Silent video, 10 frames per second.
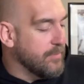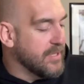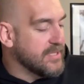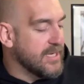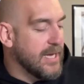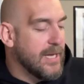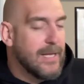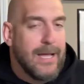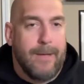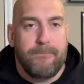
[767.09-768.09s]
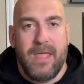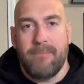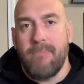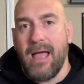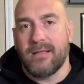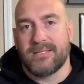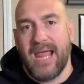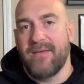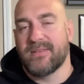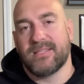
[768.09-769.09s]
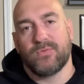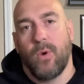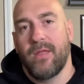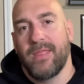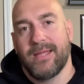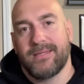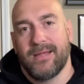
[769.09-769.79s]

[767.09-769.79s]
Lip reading: But and Miles Davis is one that,